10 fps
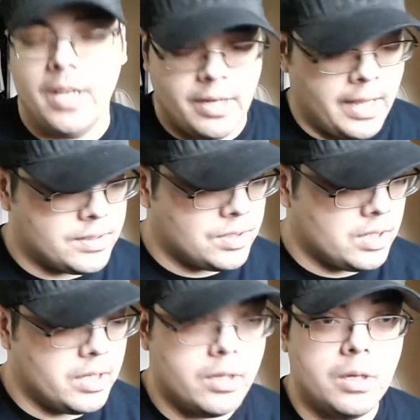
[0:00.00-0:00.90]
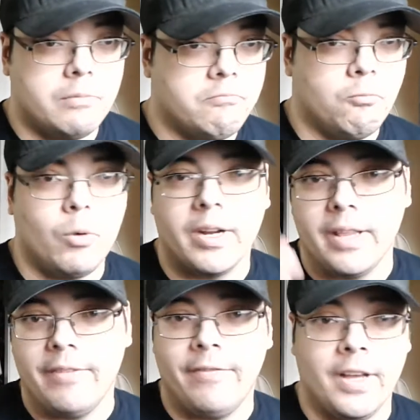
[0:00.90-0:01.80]
it and see where
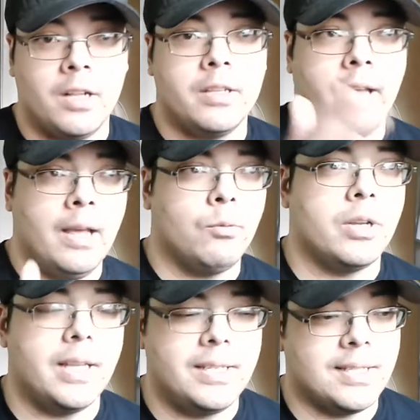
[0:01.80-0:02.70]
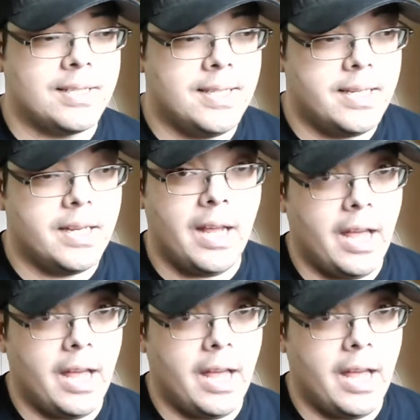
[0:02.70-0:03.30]
they failed and where they succeeded.